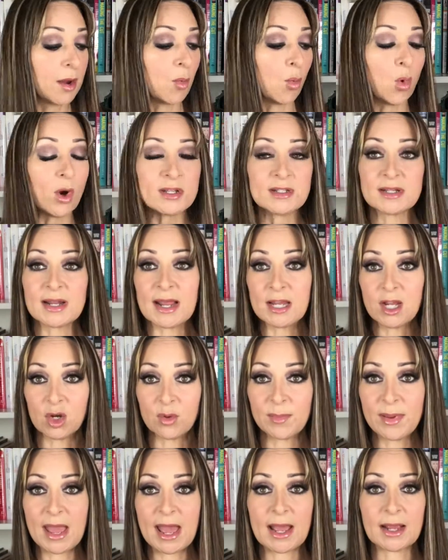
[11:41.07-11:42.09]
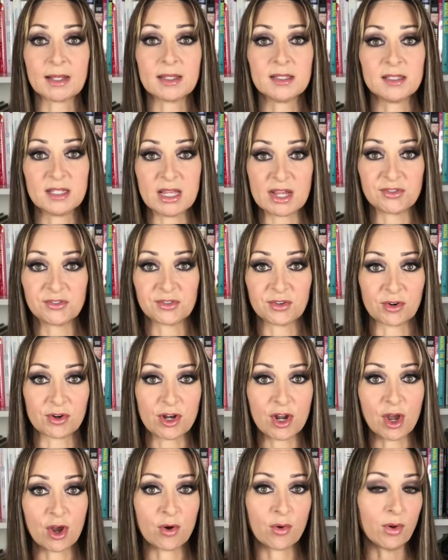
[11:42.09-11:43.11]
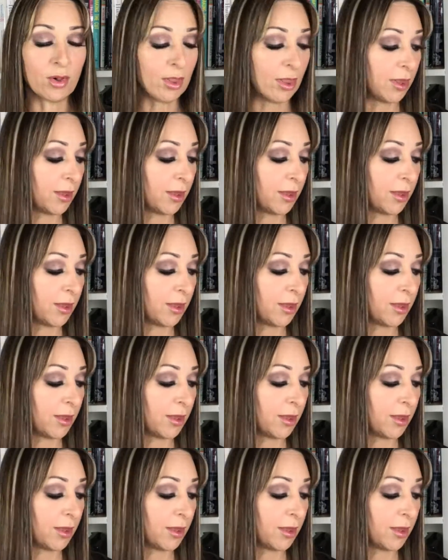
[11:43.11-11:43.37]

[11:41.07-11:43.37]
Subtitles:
What did I hear back? Yes or no?